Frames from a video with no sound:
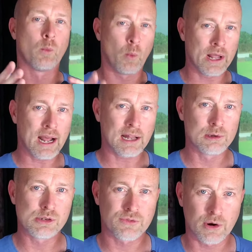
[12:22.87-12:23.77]
When I
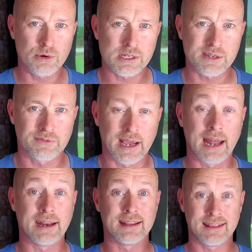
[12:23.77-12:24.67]
lose focus of
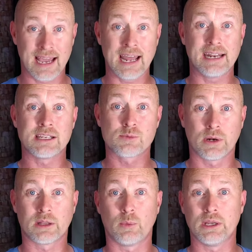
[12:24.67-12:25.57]
that, that is
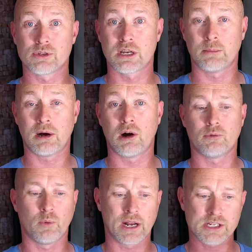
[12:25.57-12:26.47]
when the wheels come
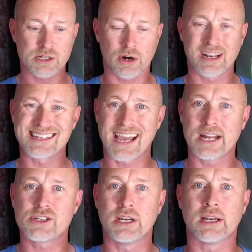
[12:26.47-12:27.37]
off, when I start
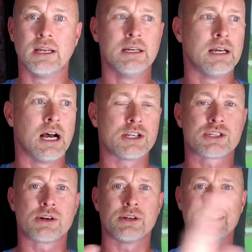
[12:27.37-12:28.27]
attaching a
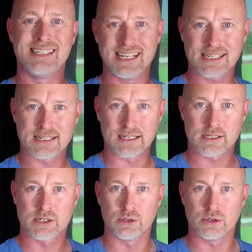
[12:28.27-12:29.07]
certain distance